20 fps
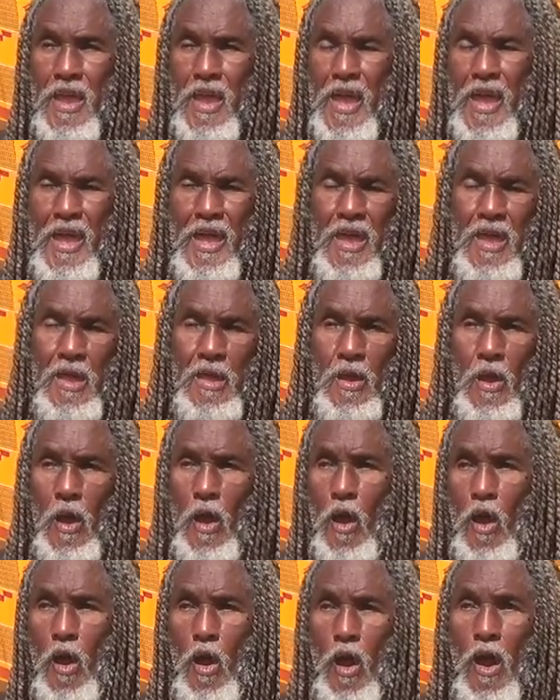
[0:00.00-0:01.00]
and
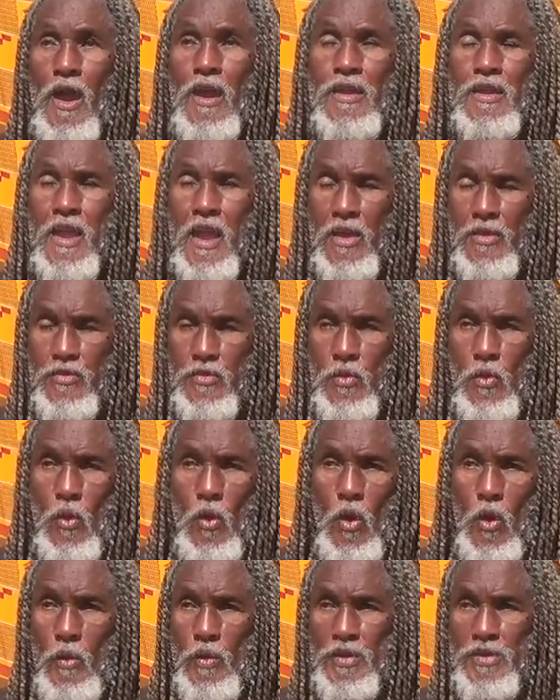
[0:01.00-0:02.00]
our national
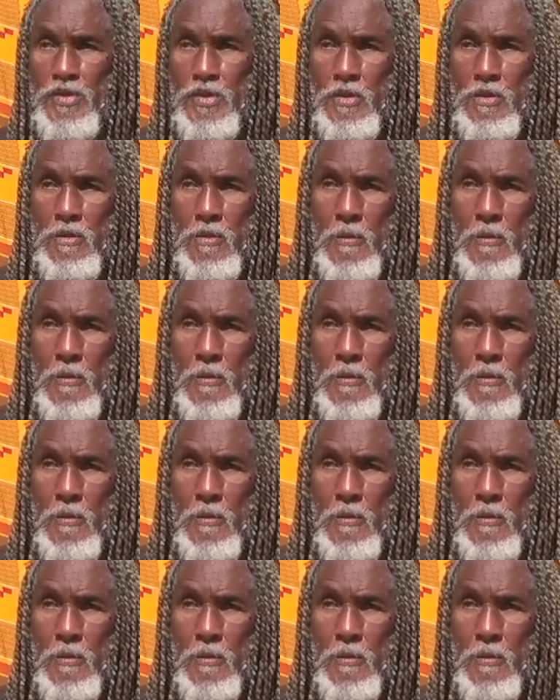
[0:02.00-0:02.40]
origin.